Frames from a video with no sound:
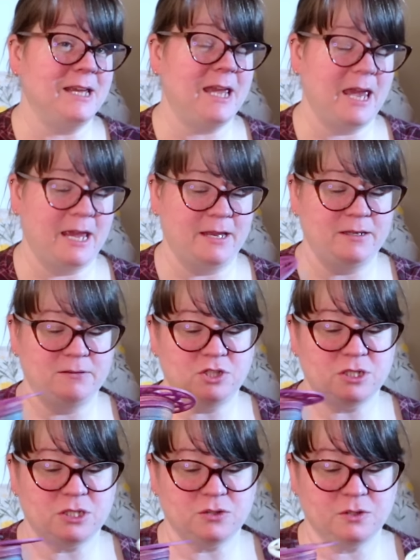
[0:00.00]
Kate
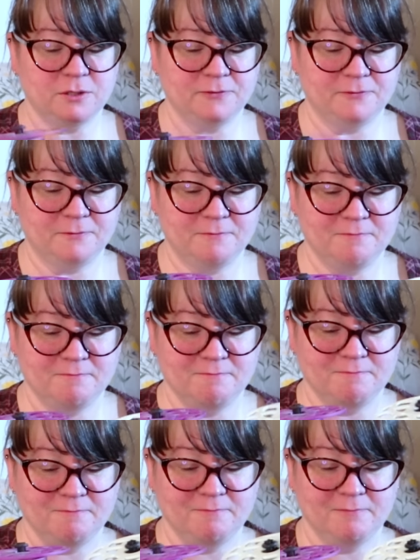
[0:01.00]
just sort of
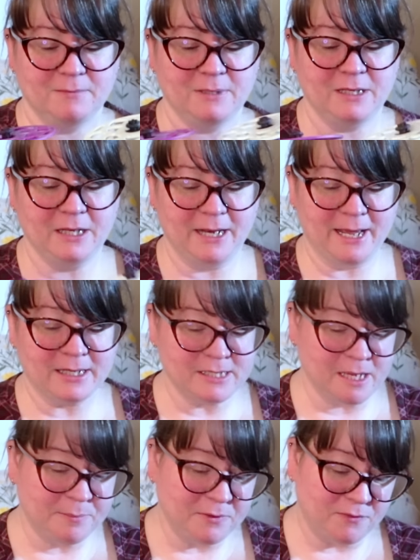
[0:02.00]

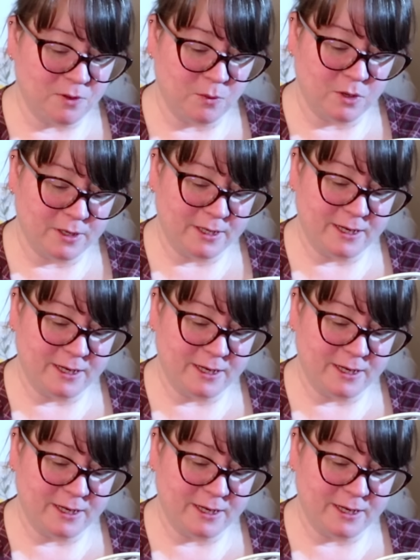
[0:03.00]
connects up if you want